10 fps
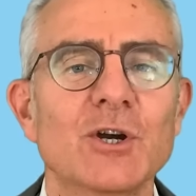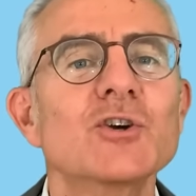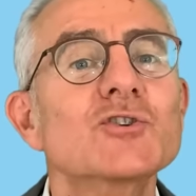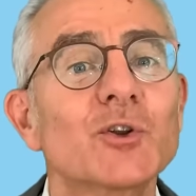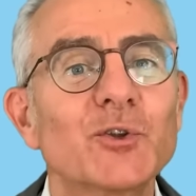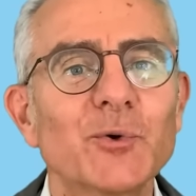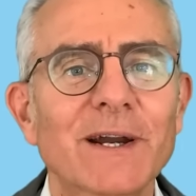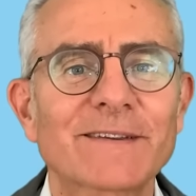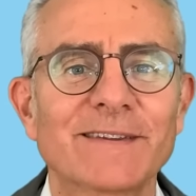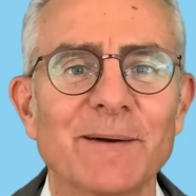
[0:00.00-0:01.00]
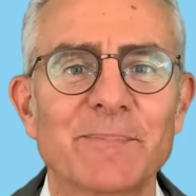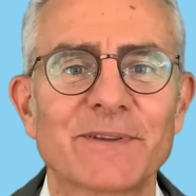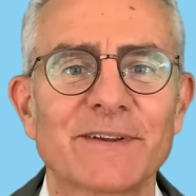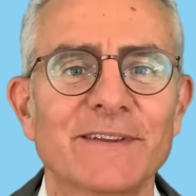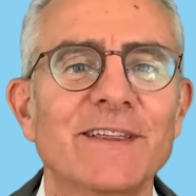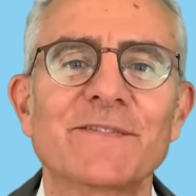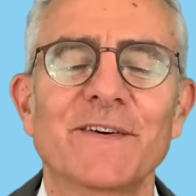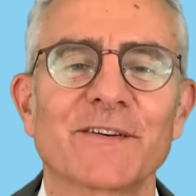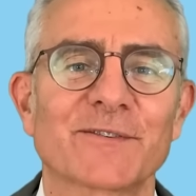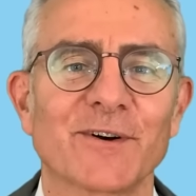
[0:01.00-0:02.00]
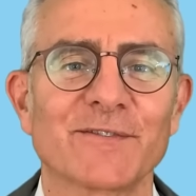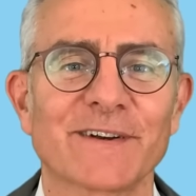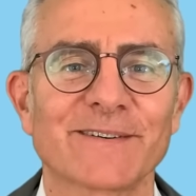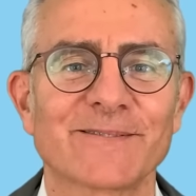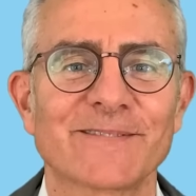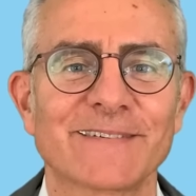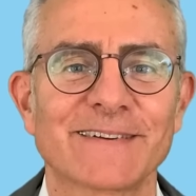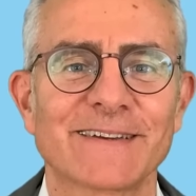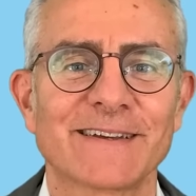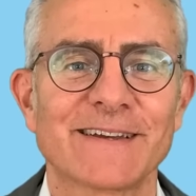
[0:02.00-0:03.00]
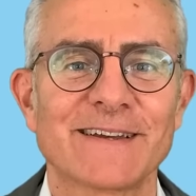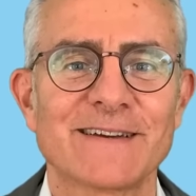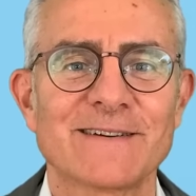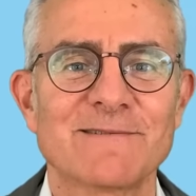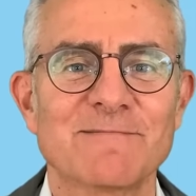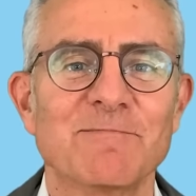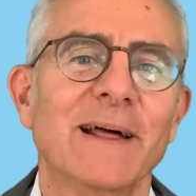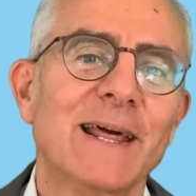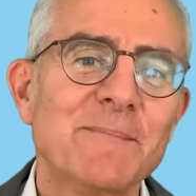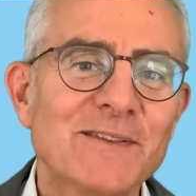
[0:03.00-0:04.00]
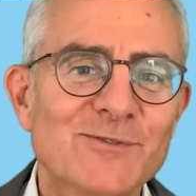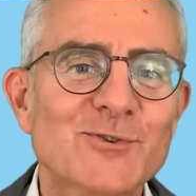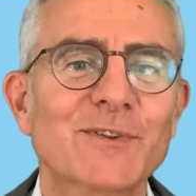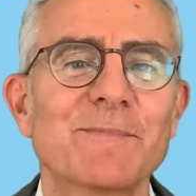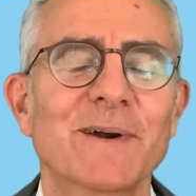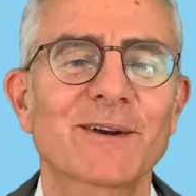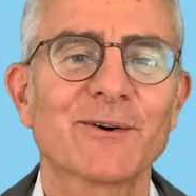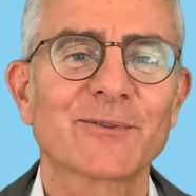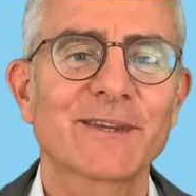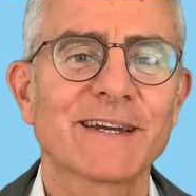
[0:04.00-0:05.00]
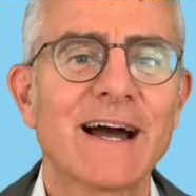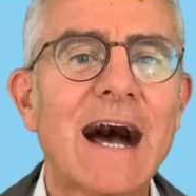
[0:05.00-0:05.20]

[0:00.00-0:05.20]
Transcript: Should you accept their first offer? My name is Giuseppe Conti.